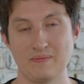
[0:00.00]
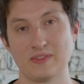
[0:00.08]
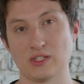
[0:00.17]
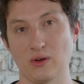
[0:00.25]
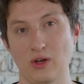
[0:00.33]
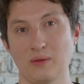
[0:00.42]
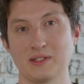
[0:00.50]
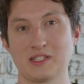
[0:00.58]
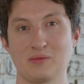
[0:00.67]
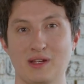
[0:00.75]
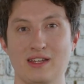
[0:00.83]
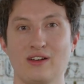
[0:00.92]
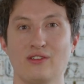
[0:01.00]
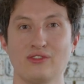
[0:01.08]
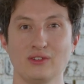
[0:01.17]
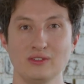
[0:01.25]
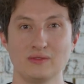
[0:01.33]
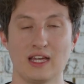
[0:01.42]
So I hope this has been
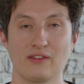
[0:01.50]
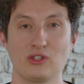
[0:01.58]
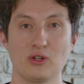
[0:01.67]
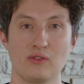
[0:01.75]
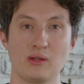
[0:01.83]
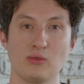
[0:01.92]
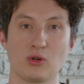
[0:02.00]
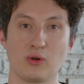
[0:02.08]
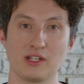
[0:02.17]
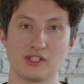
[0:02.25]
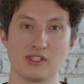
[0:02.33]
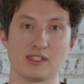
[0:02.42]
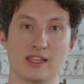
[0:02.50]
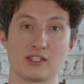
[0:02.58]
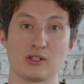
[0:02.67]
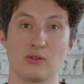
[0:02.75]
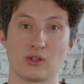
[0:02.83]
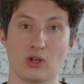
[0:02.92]
helpful. If you do have any more questions, let
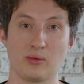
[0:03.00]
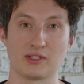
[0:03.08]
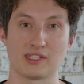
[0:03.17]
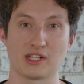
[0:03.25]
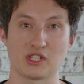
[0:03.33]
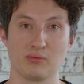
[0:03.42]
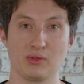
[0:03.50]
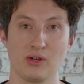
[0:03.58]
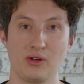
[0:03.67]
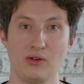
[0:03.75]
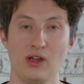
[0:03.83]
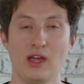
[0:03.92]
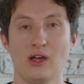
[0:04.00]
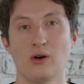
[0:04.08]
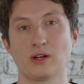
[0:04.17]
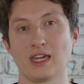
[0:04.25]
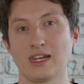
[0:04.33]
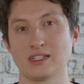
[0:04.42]
us know in the comment section below,
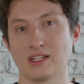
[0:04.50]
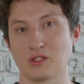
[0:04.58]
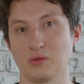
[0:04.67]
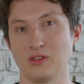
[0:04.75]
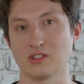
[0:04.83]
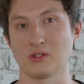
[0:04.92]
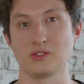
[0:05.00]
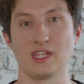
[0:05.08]
or get in touch with us on